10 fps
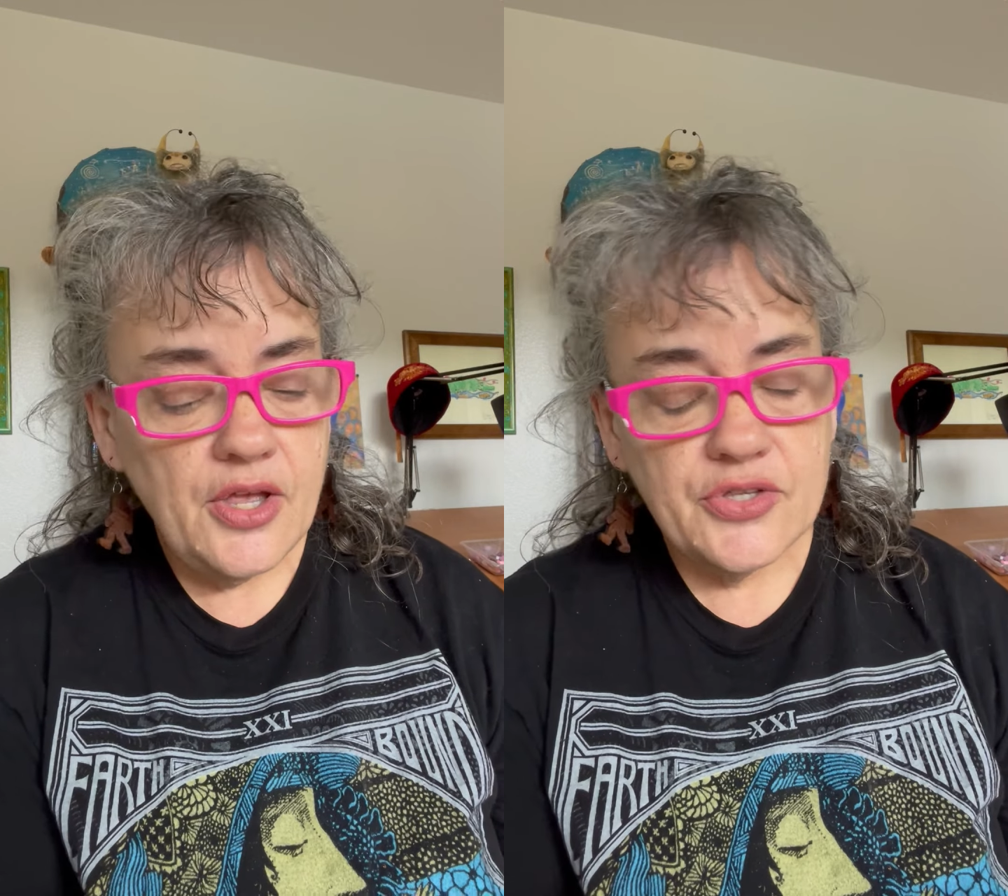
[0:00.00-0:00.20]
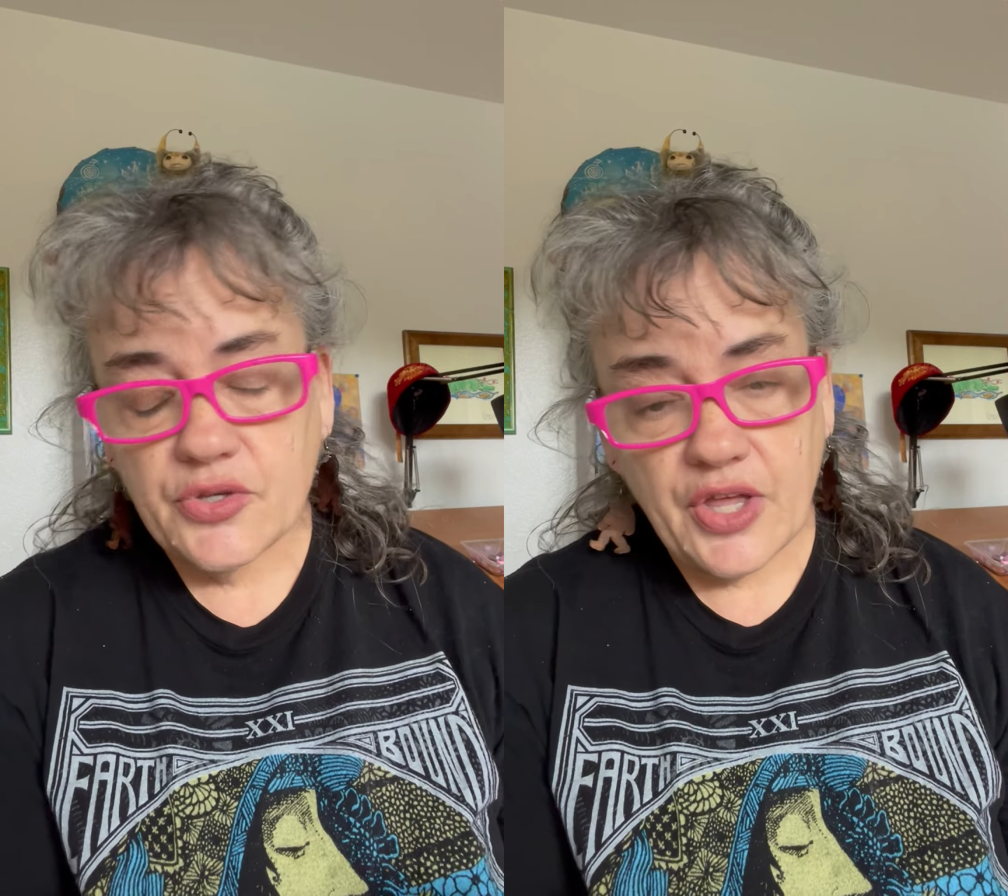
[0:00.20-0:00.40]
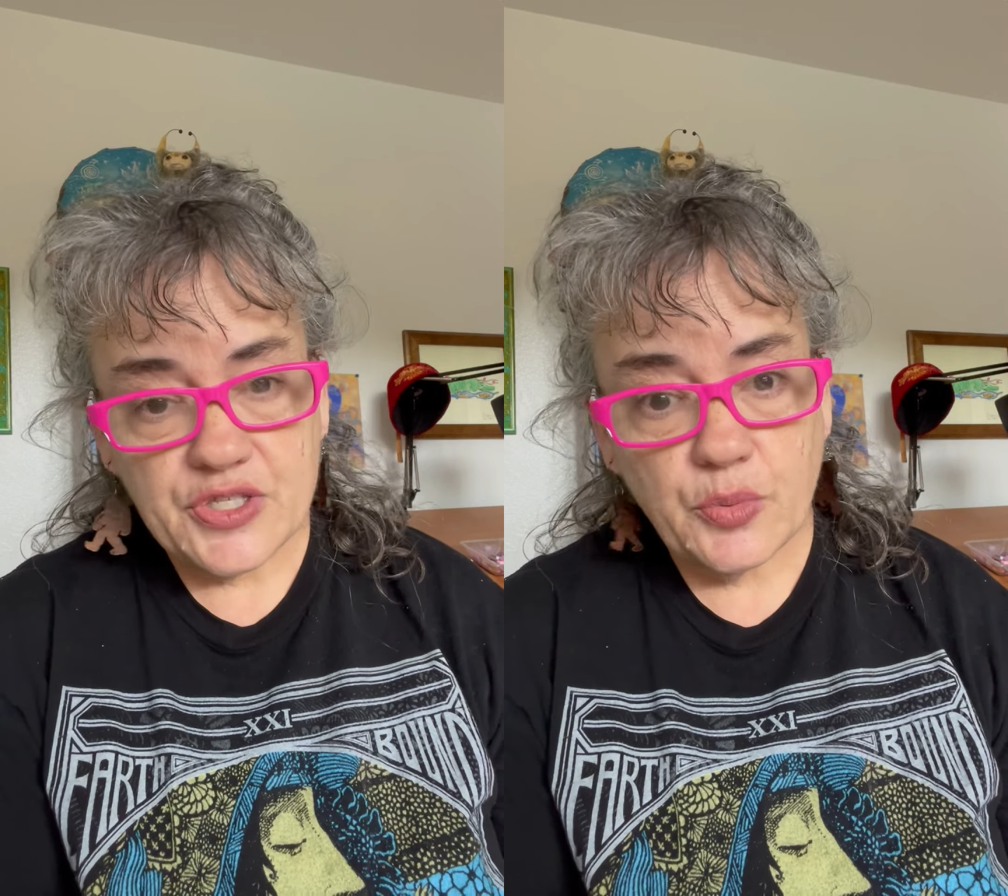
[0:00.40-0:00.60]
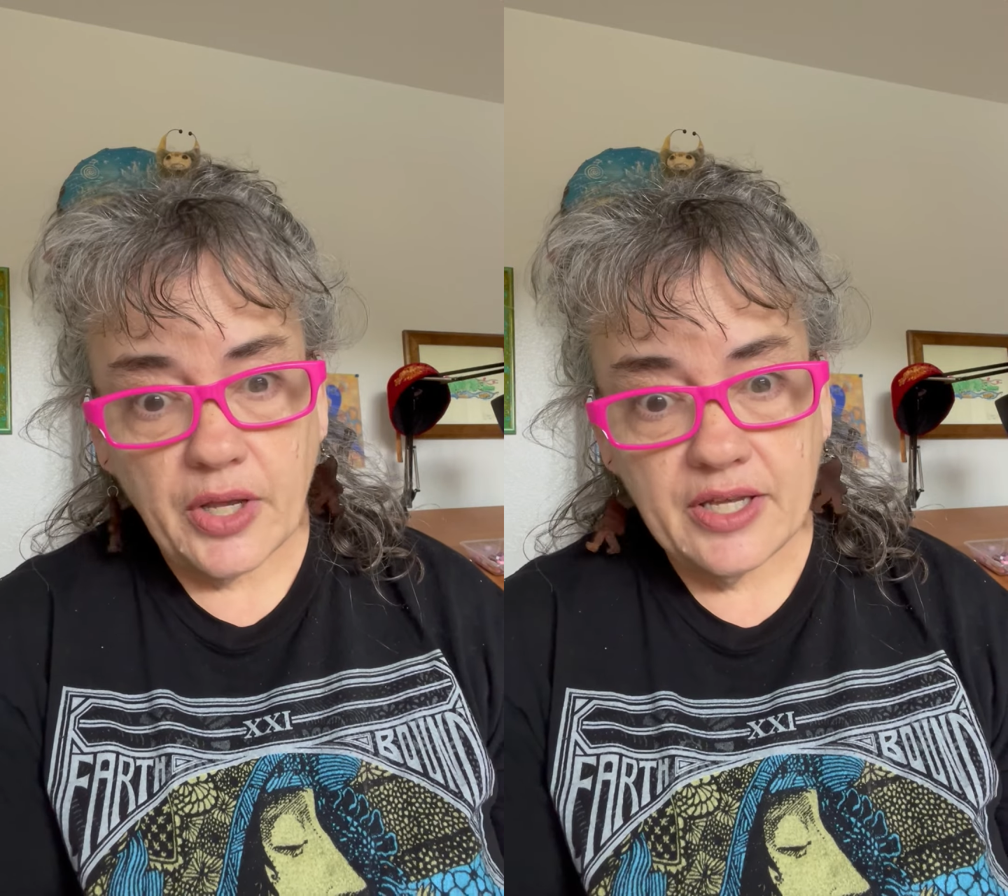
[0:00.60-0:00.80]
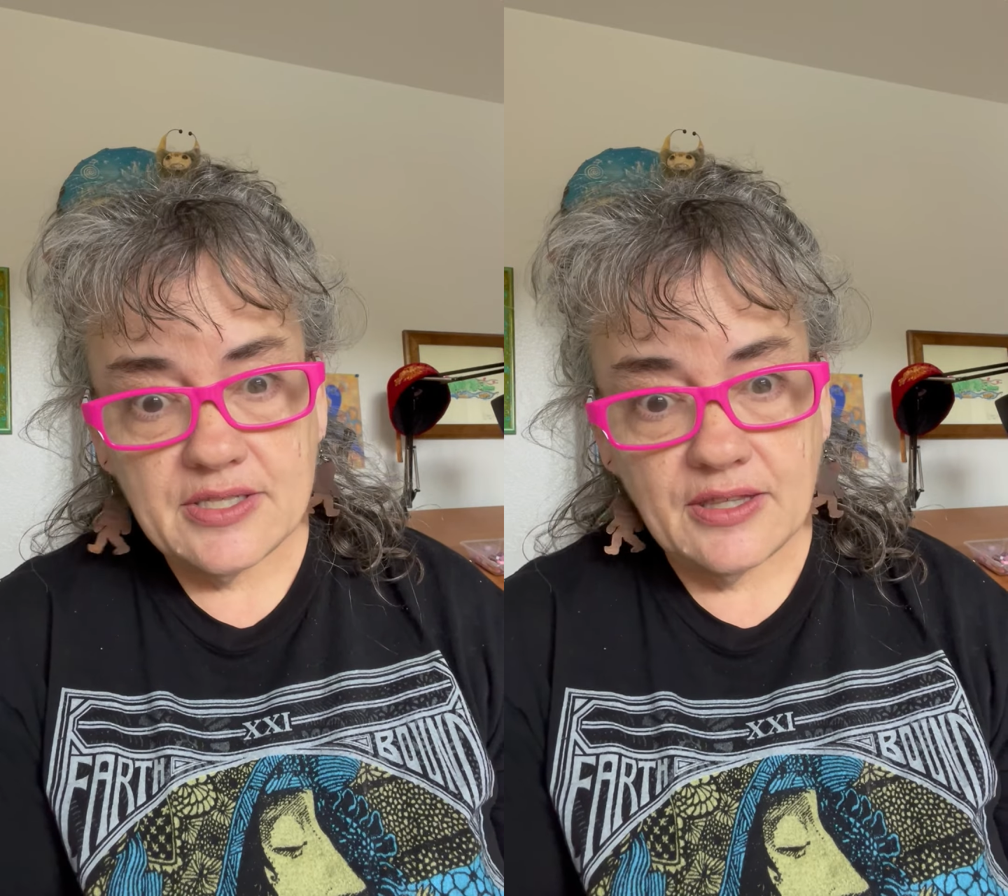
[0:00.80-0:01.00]
So that's
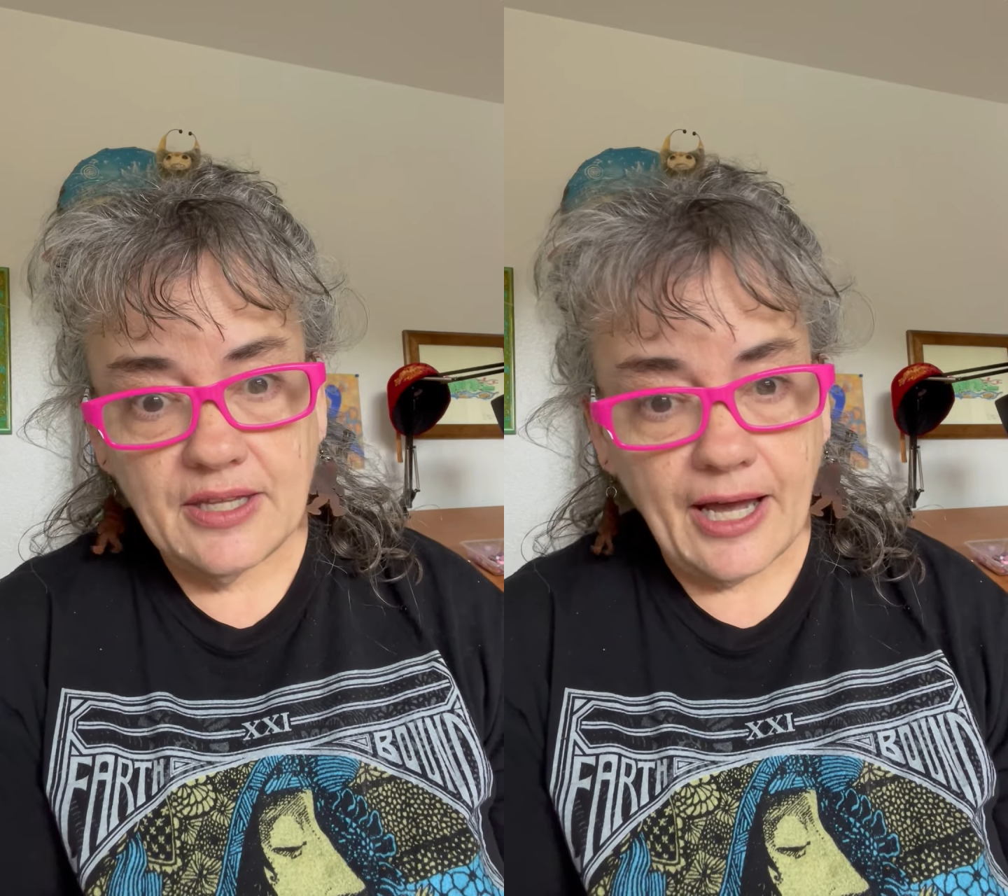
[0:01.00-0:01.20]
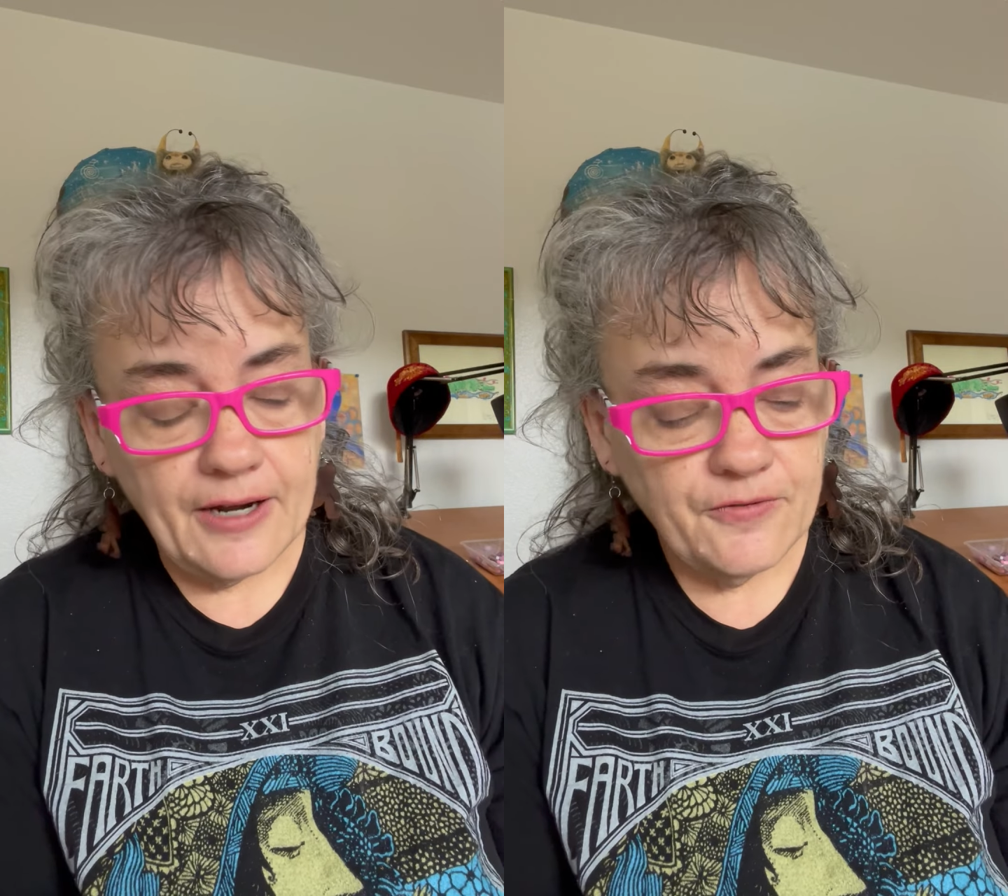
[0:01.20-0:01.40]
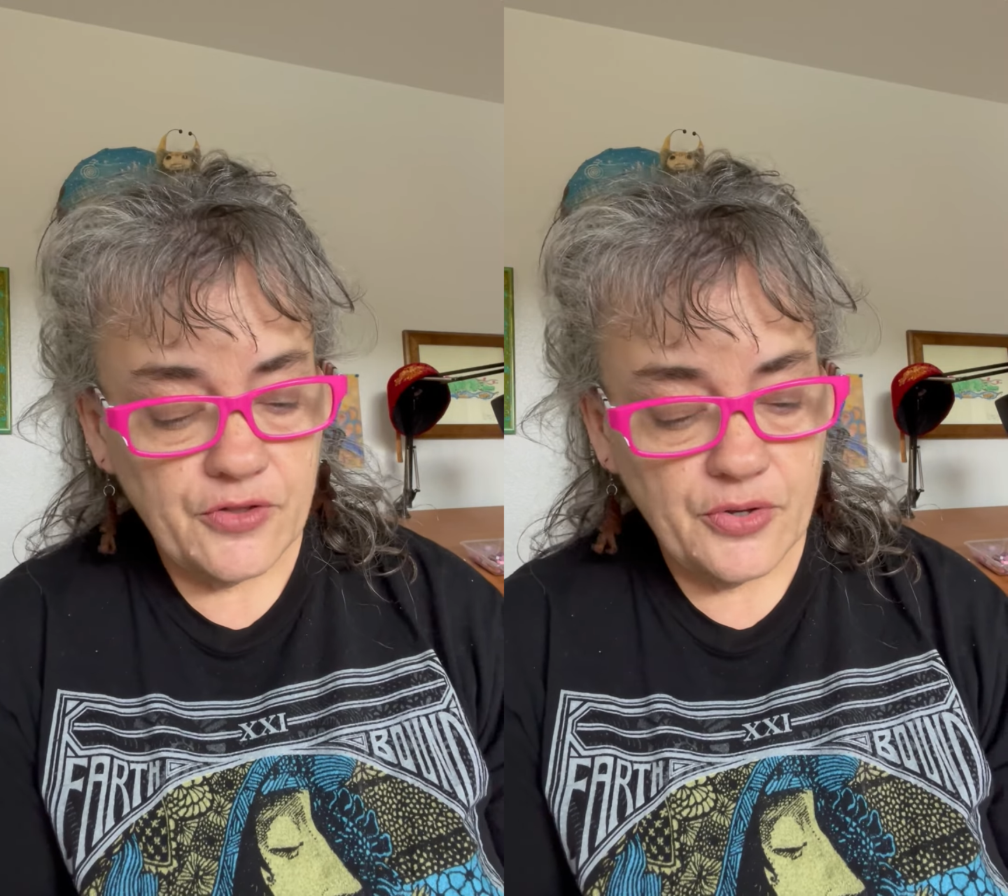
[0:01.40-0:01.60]
why I did that for